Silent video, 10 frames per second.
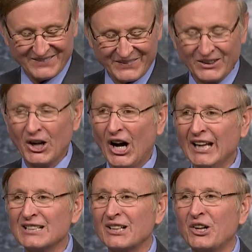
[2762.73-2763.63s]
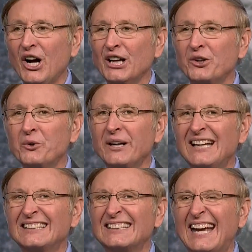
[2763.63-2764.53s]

God is a God who is